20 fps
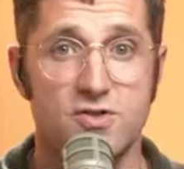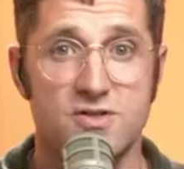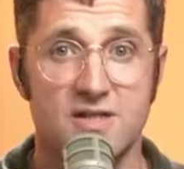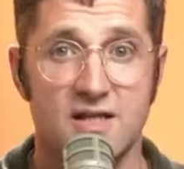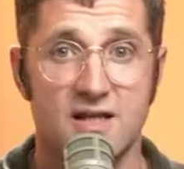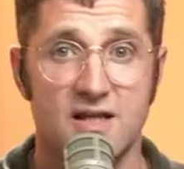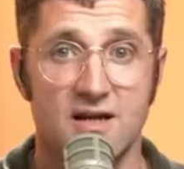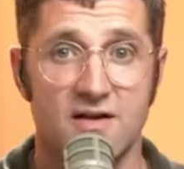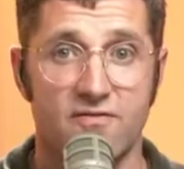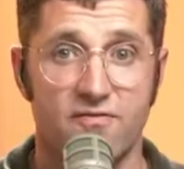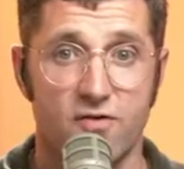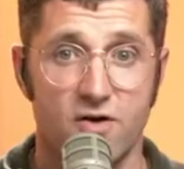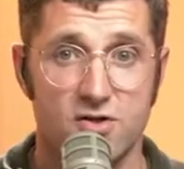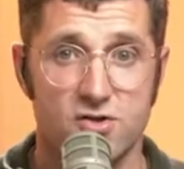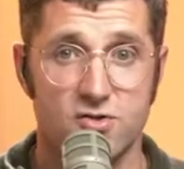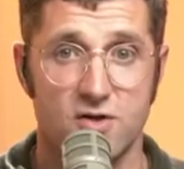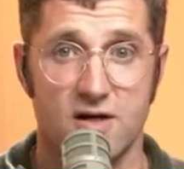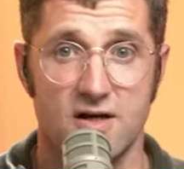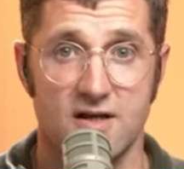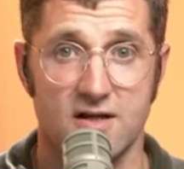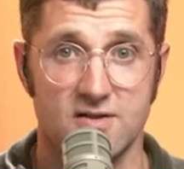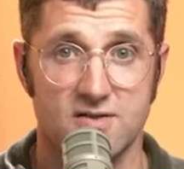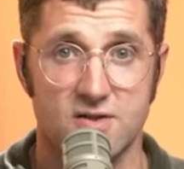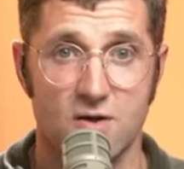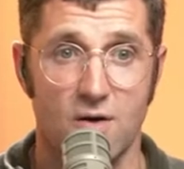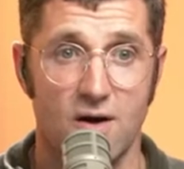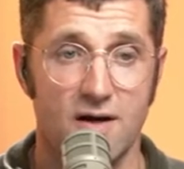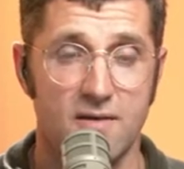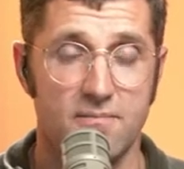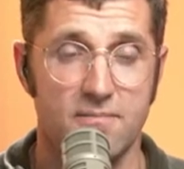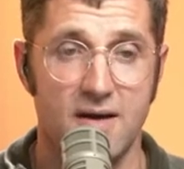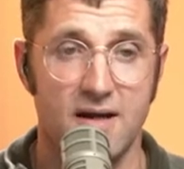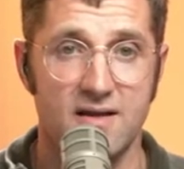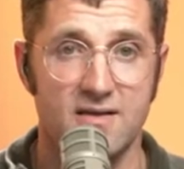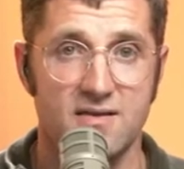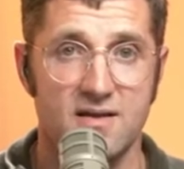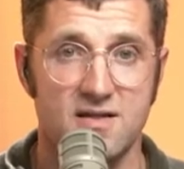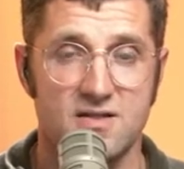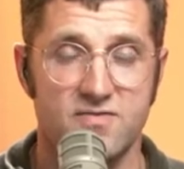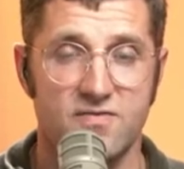stinking frustrating. And so I'd
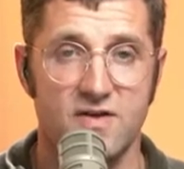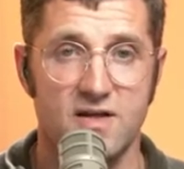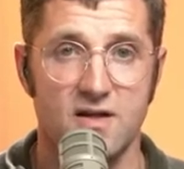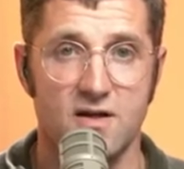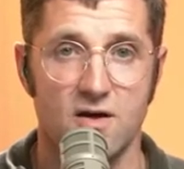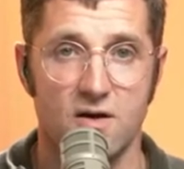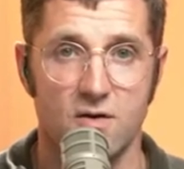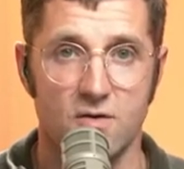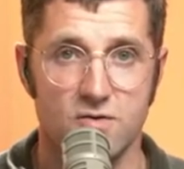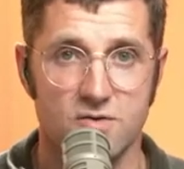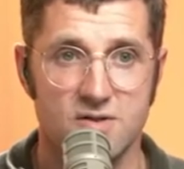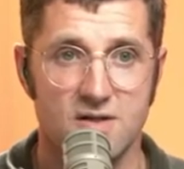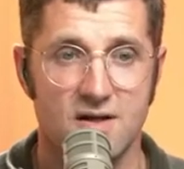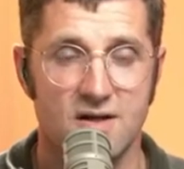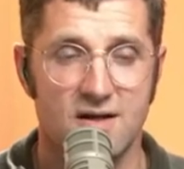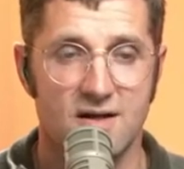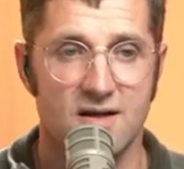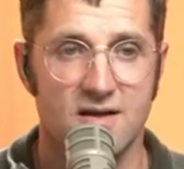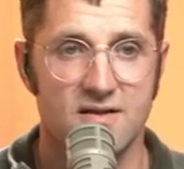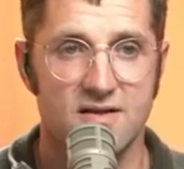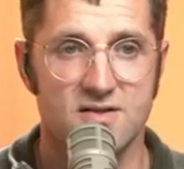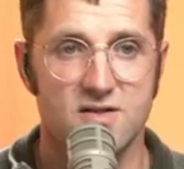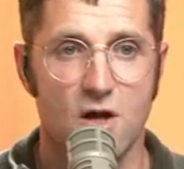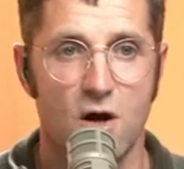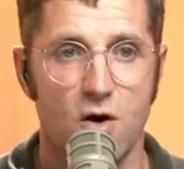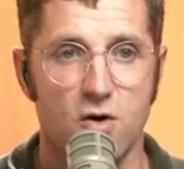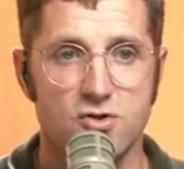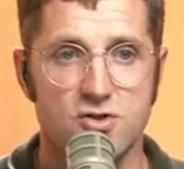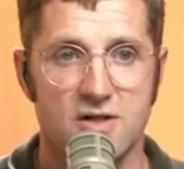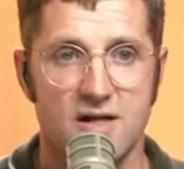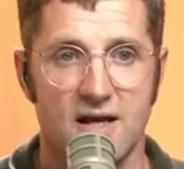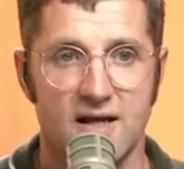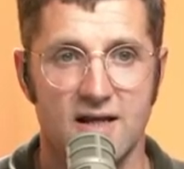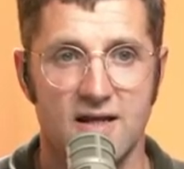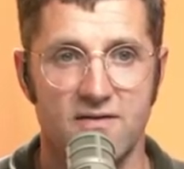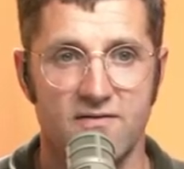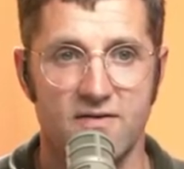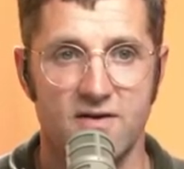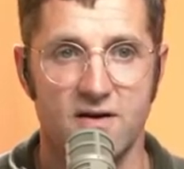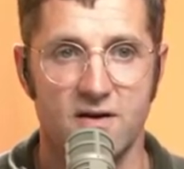make these videos. This
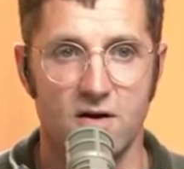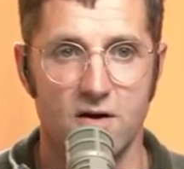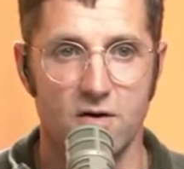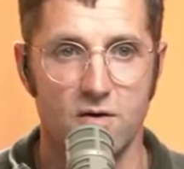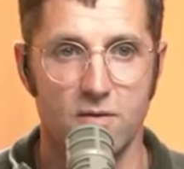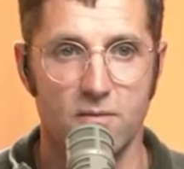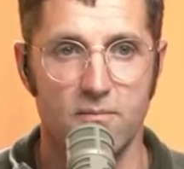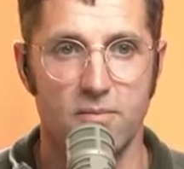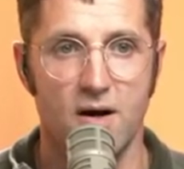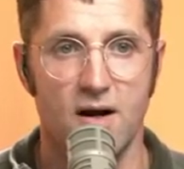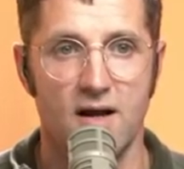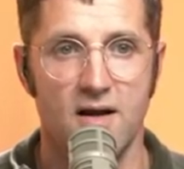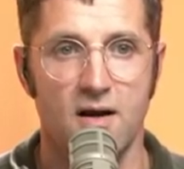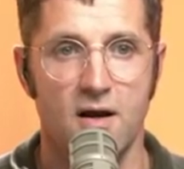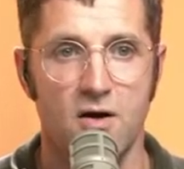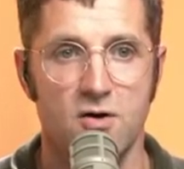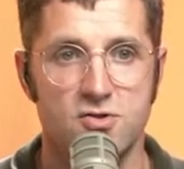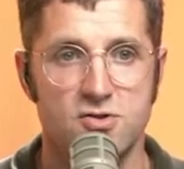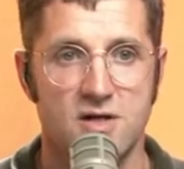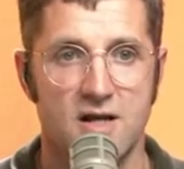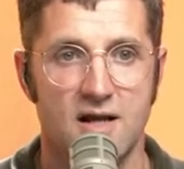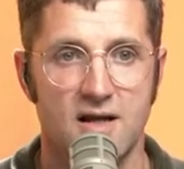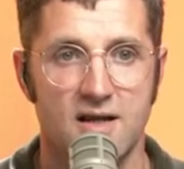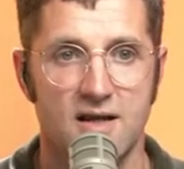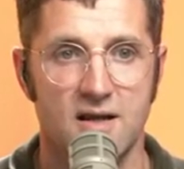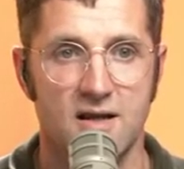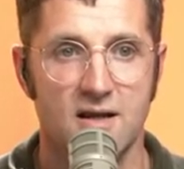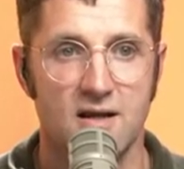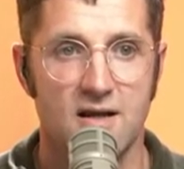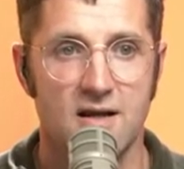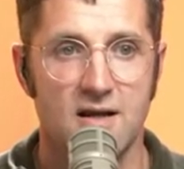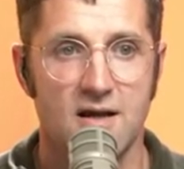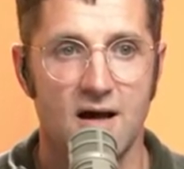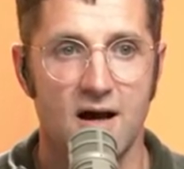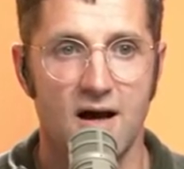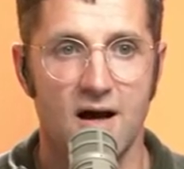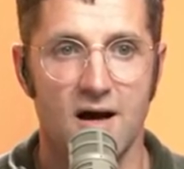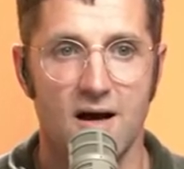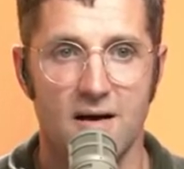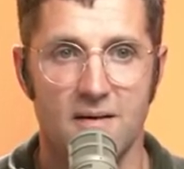Hojanaki video, Brian Hojanaki,
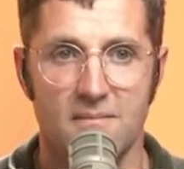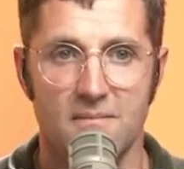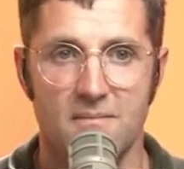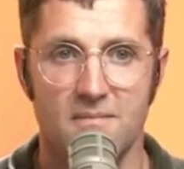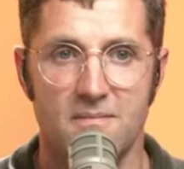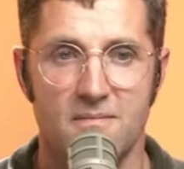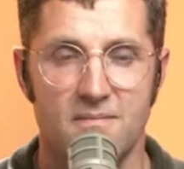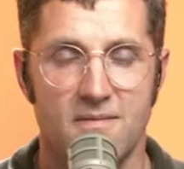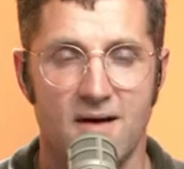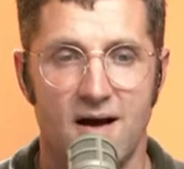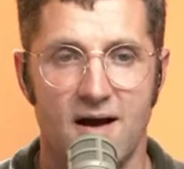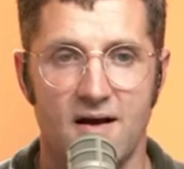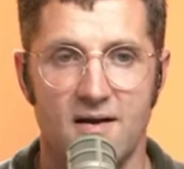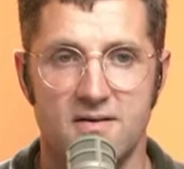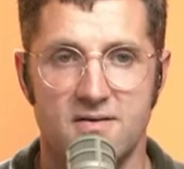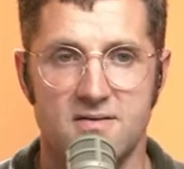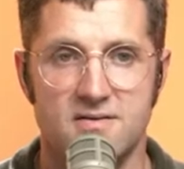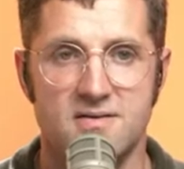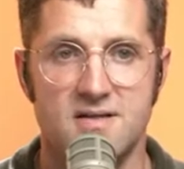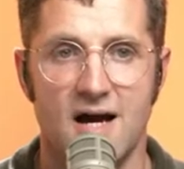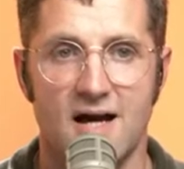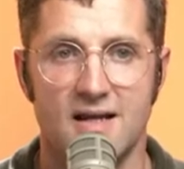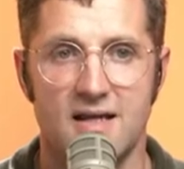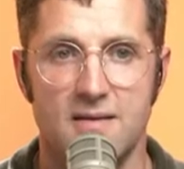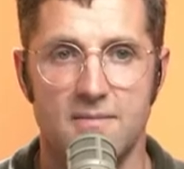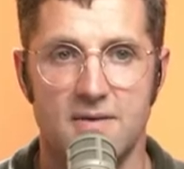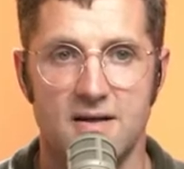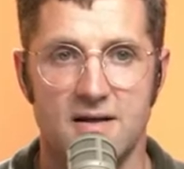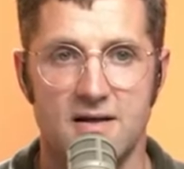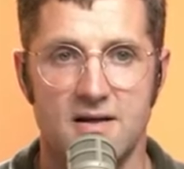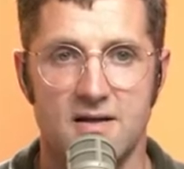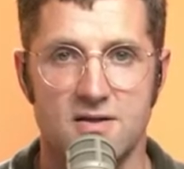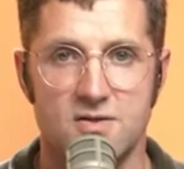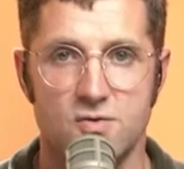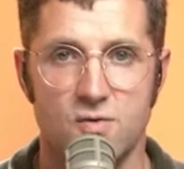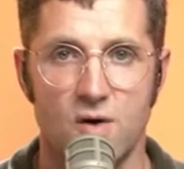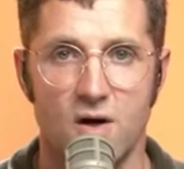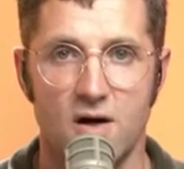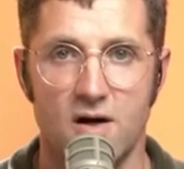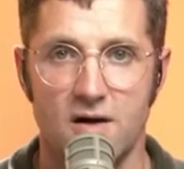um, I documented his
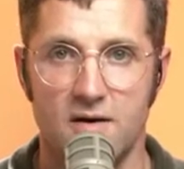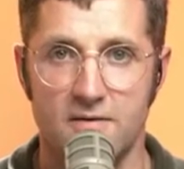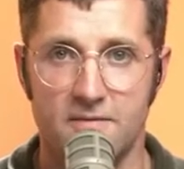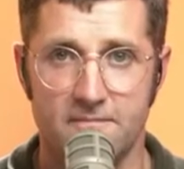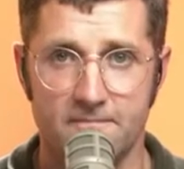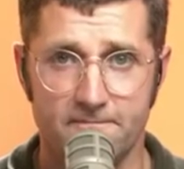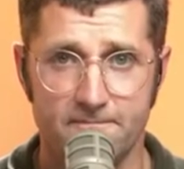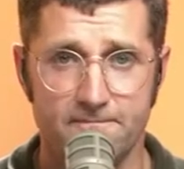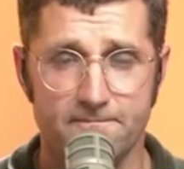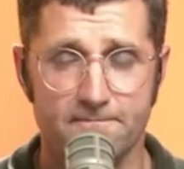run.